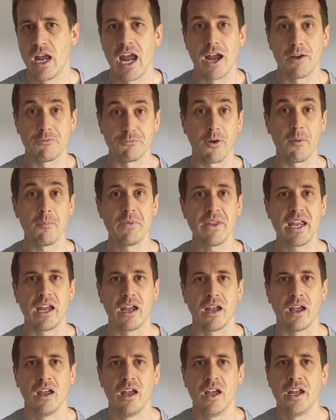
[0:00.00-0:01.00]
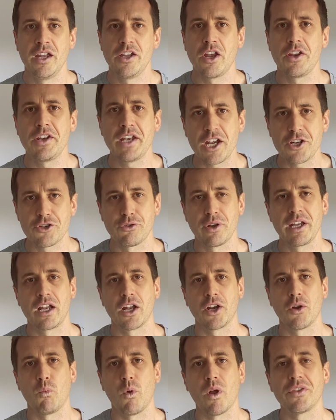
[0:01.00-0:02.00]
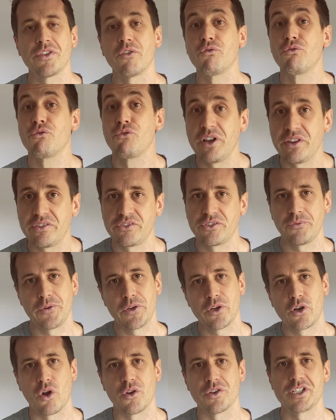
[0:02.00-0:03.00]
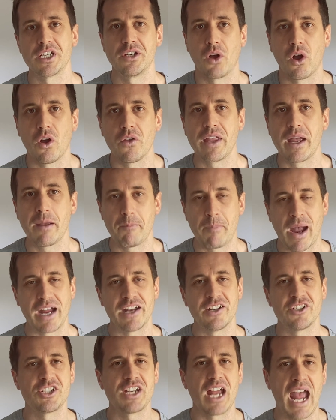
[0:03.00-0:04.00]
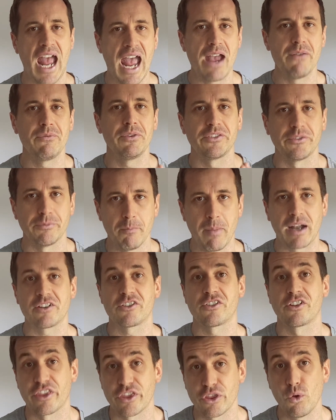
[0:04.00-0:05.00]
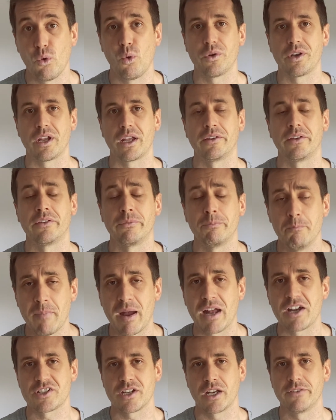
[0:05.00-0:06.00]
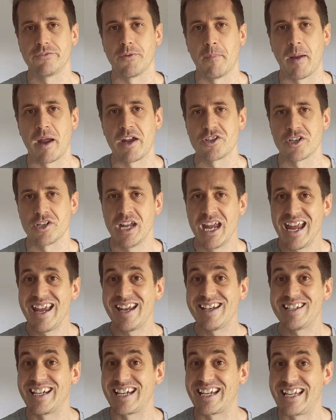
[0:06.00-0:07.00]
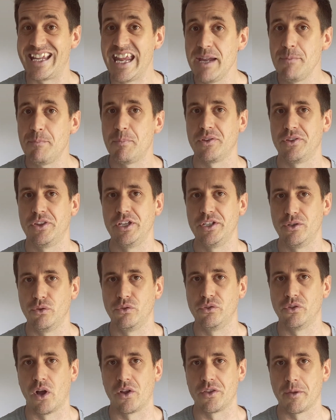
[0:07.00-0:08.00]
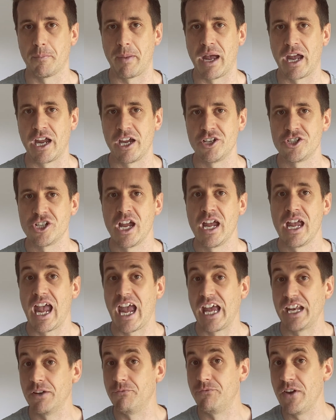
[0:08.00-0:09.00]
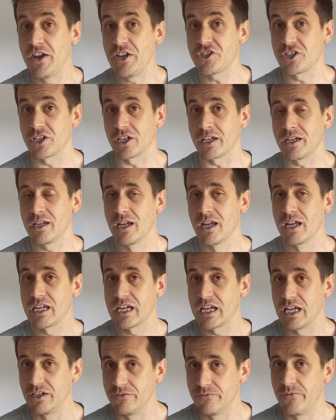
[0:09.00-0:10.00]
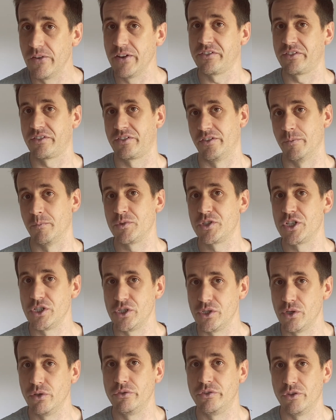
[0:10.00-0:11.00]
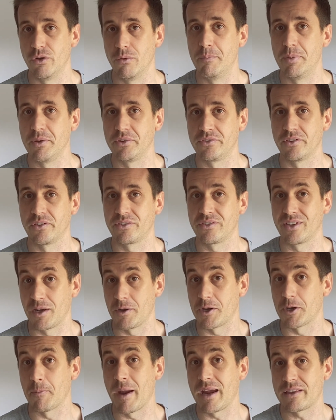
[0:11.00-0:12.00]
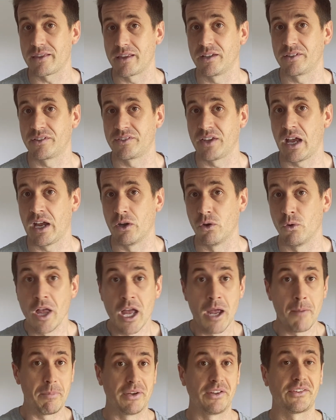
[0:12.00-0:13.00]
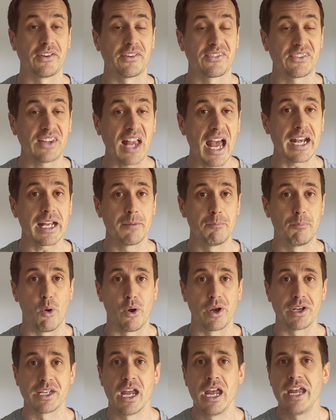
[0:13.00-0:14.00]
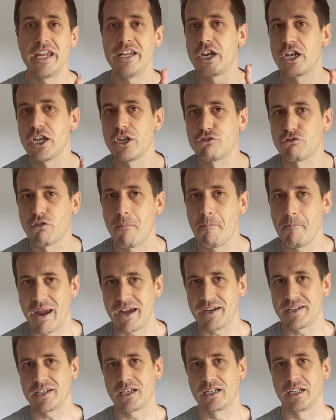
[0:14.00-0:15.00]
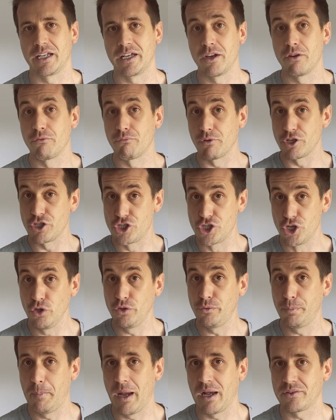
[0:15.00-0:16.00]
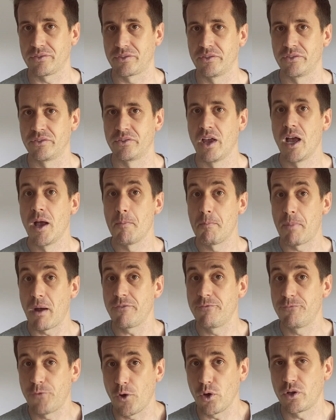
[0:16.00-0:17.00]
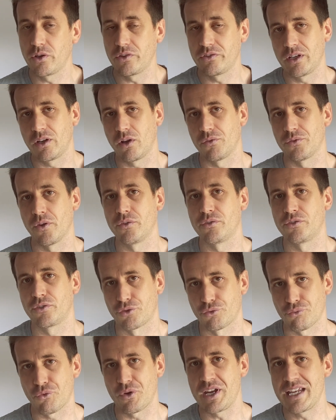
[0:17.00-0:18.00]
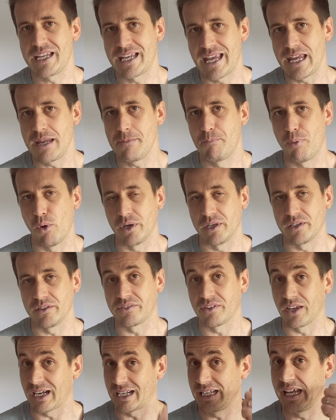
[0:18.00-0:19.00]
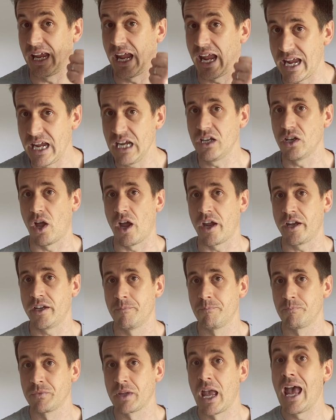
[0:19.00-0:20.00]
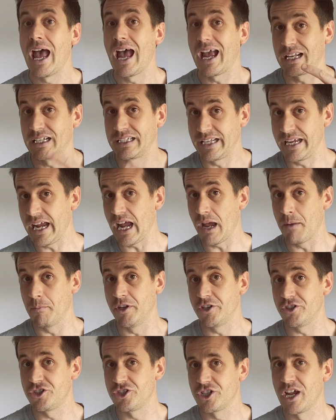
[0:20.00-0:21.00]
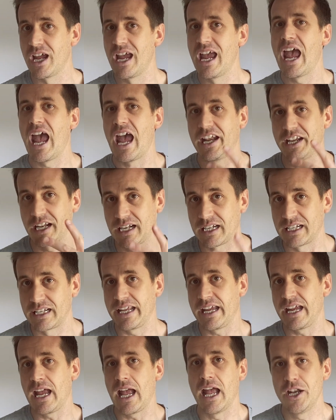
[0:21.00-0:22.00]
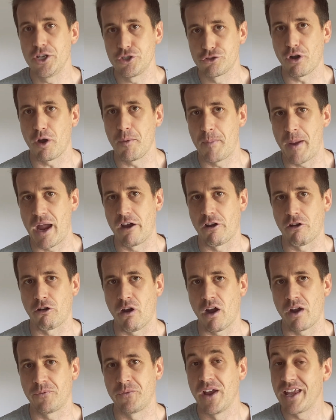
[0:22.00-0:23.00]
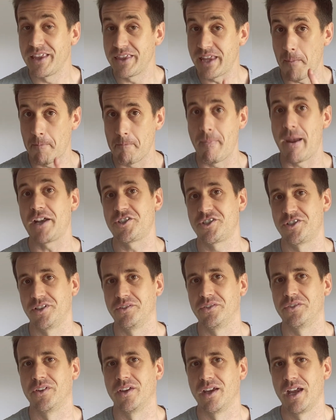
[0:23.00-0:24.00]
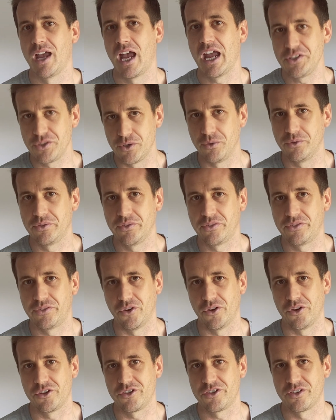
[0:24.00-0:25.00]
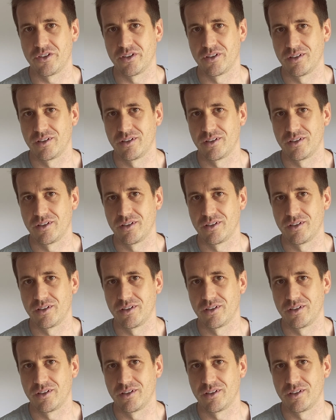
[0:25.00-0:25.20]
And from there, you're naturally going to want the rest of your content on that page to have as much thought as much information to keep the user on the page and eventually convince them to use your business and to make that sale. But as a starting point, you can dramatically reduce bounces by focusing on those three key points: a clear headline, a clear image, and a clear intro paragraph that matches a user's search.